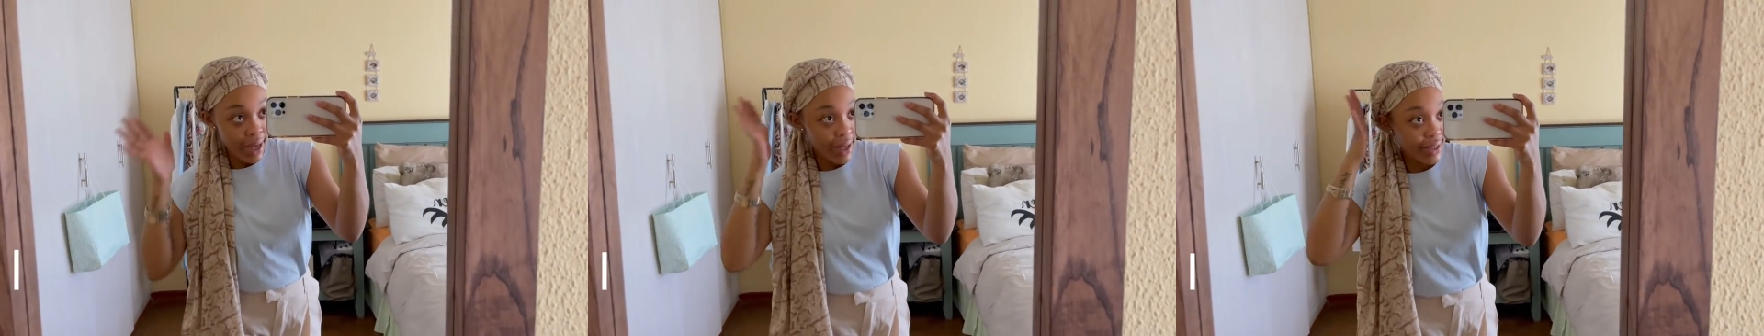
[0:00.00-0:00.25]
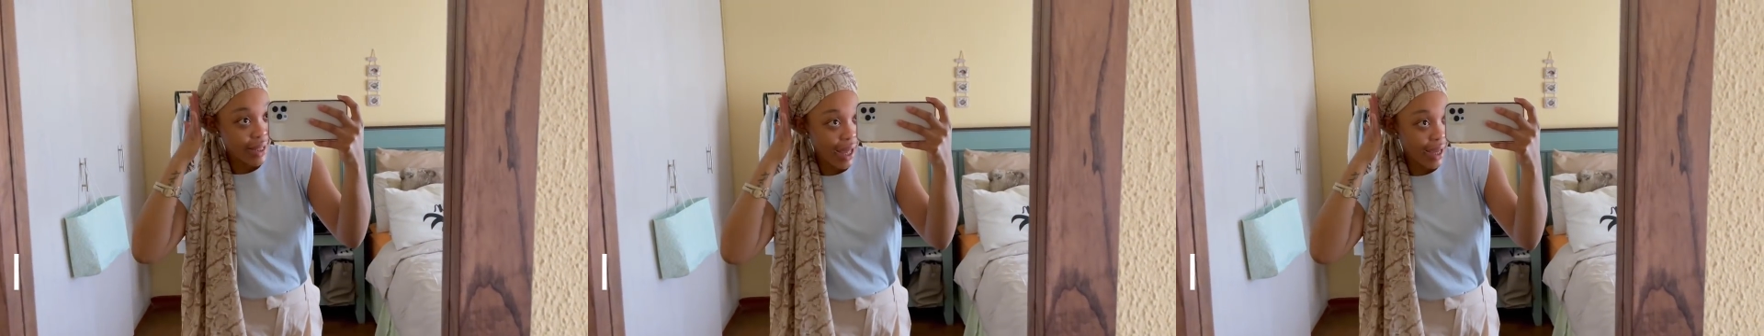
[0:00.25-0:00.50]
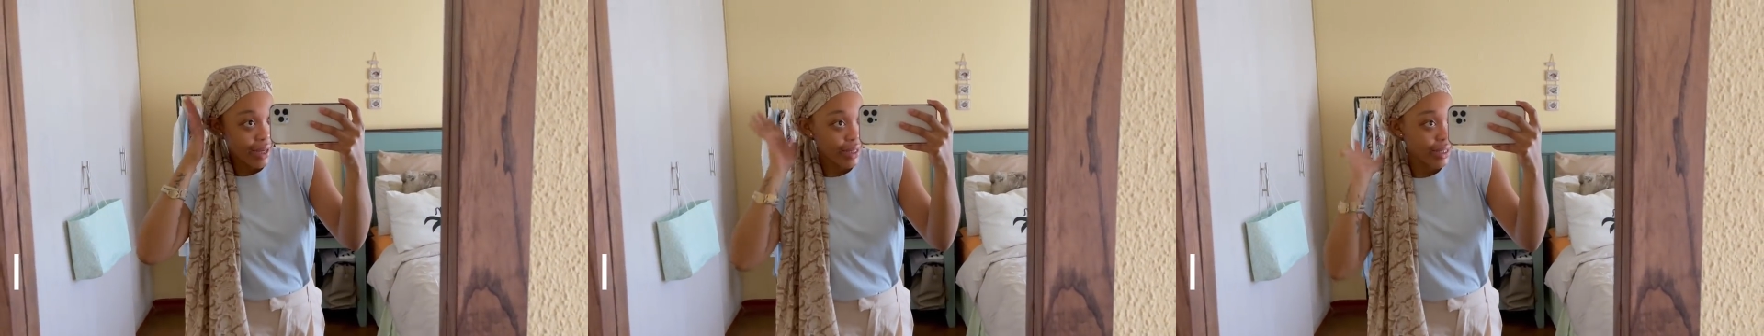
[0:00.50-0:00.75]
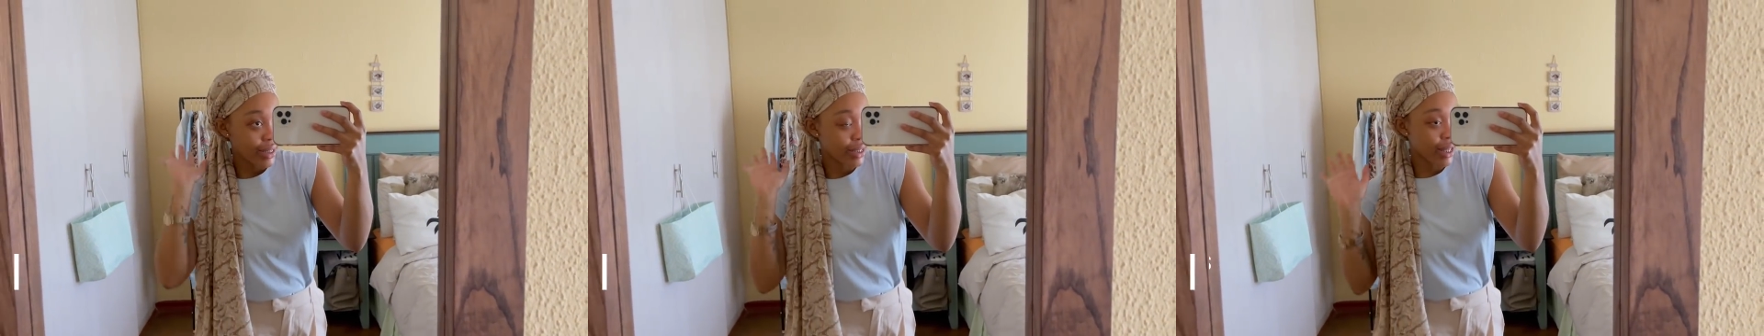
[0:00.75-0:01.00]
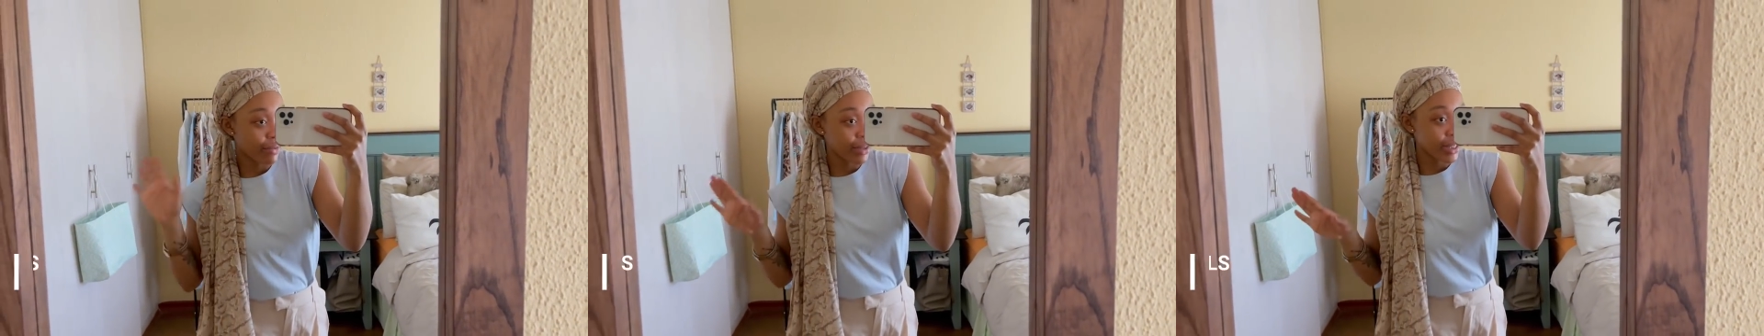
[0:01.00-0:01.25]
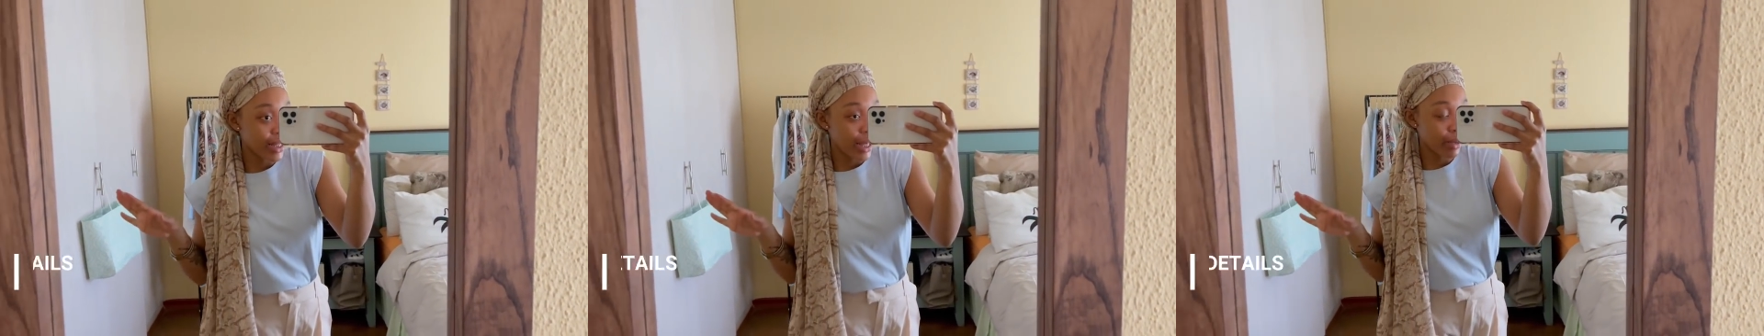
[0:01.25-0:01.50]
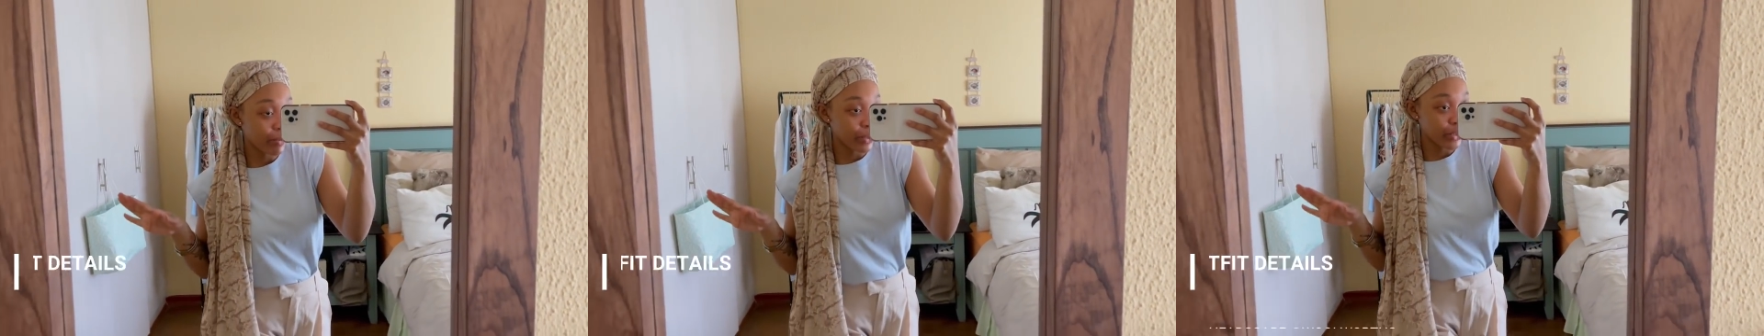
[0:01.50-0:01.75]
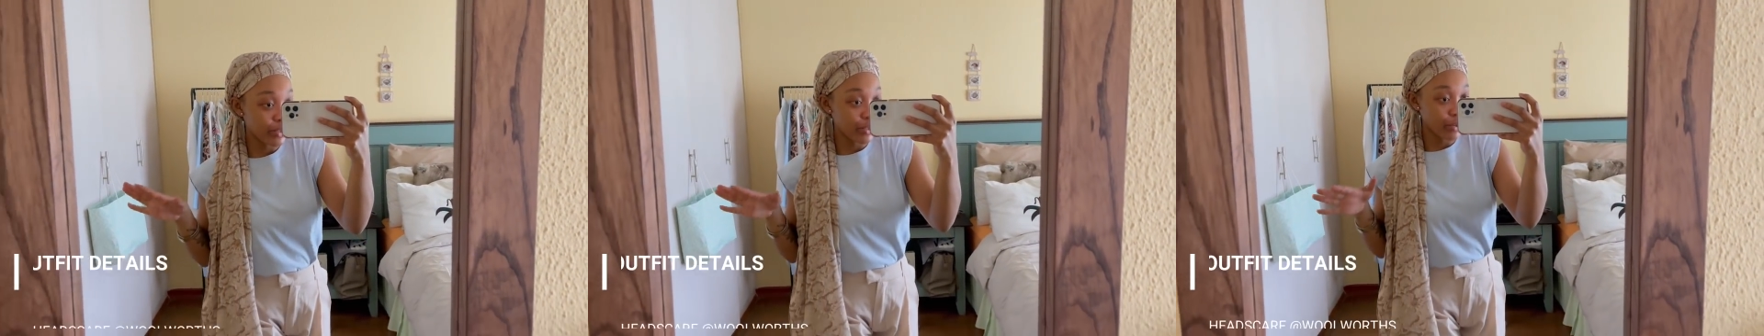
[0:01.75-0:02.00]
It's like it's giving snake
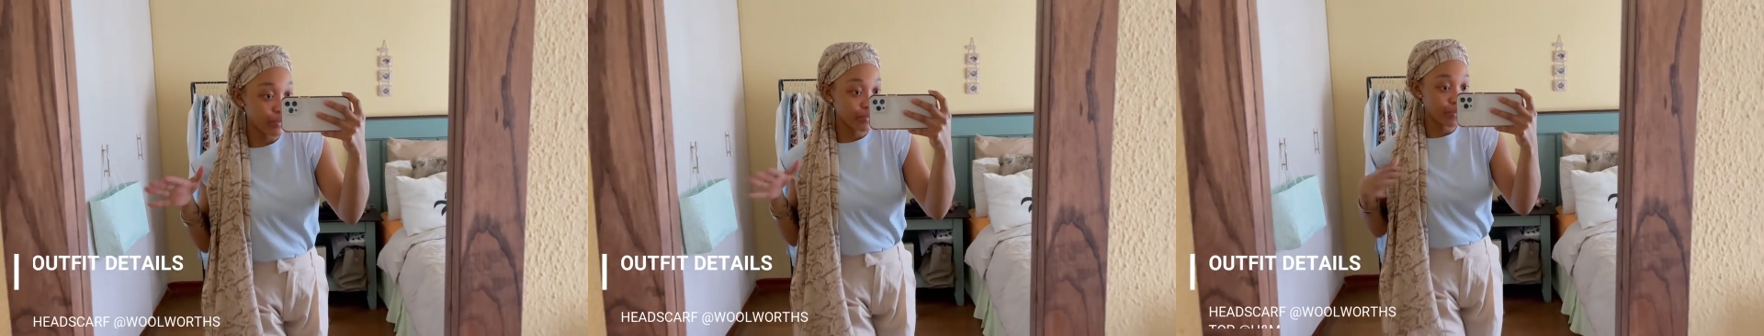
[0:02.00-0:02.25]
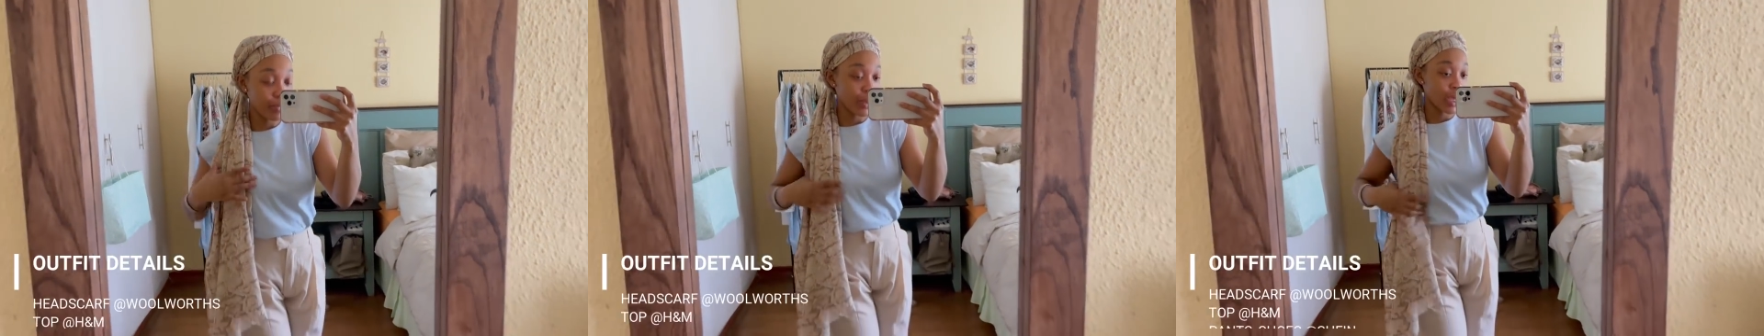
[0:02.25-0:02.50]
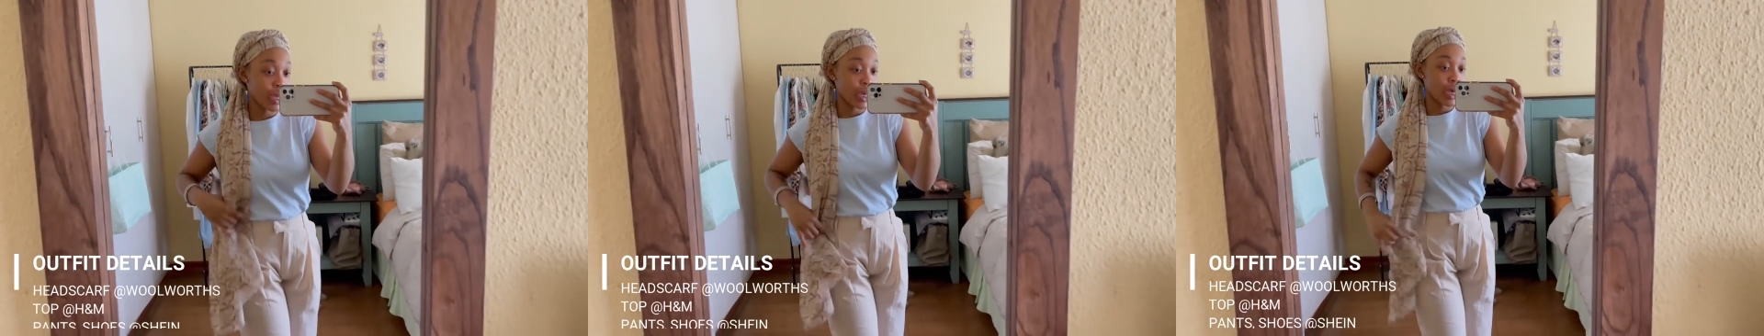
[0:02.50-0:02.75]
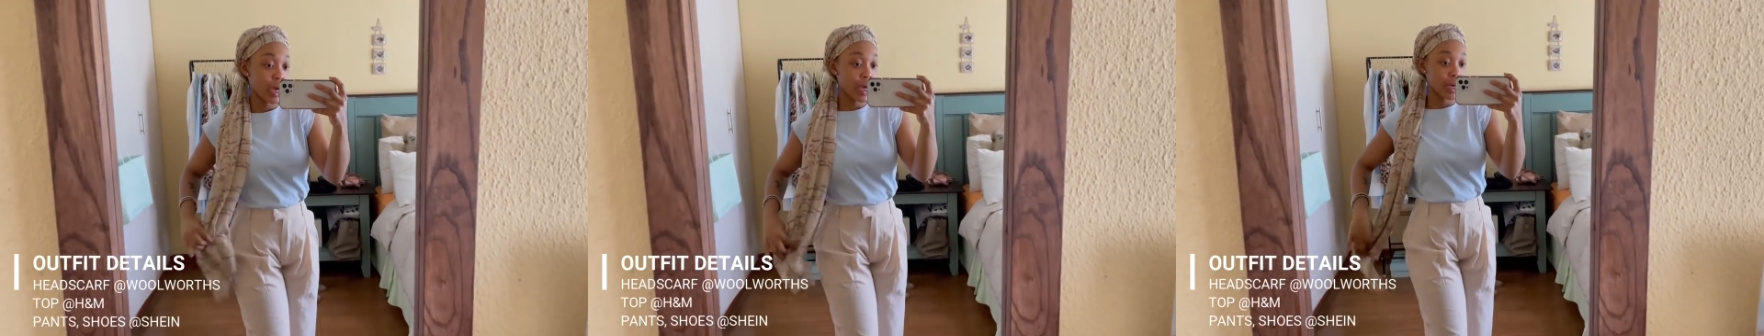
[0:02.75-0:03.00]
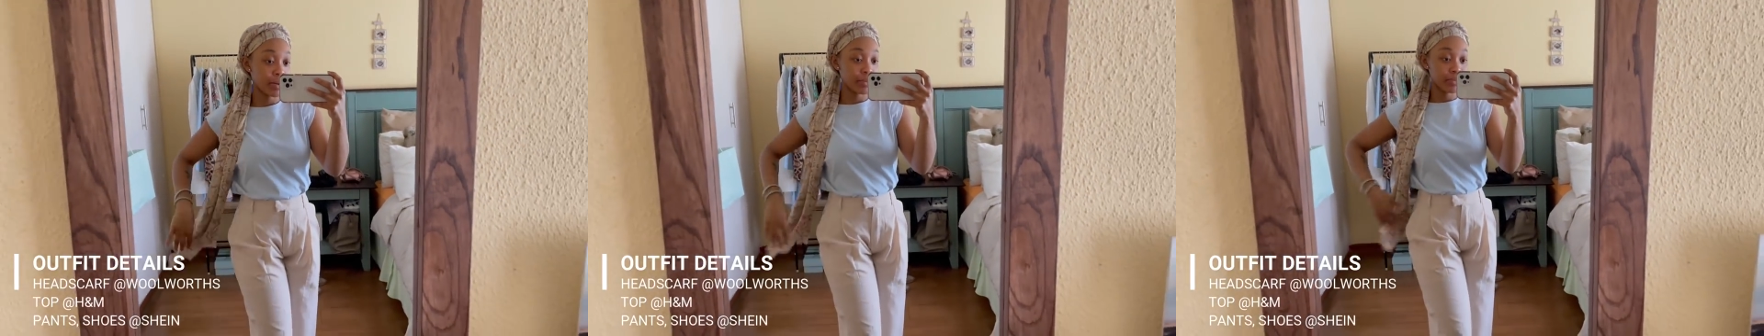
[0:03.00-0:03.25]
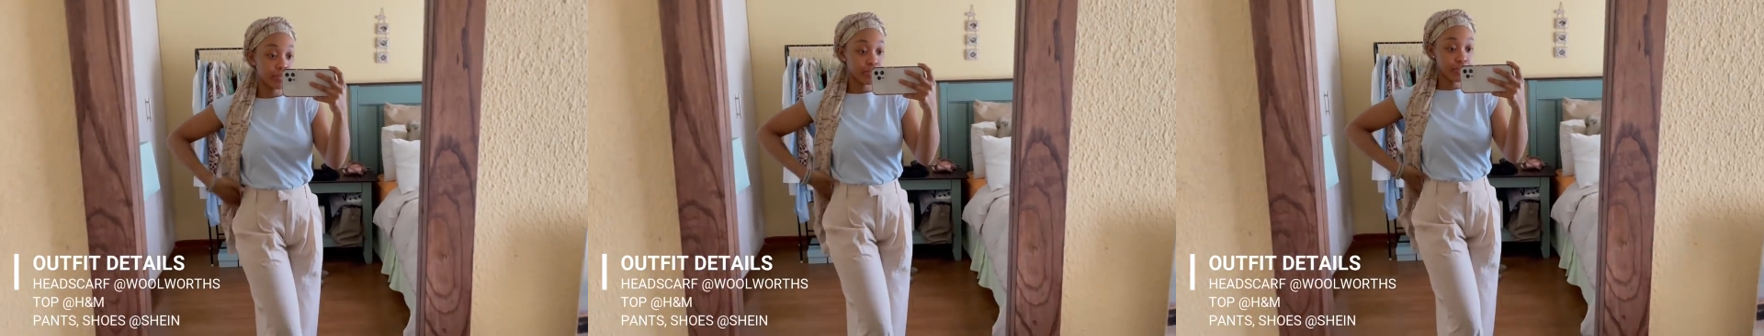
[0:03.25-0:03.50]
print, you know? Um,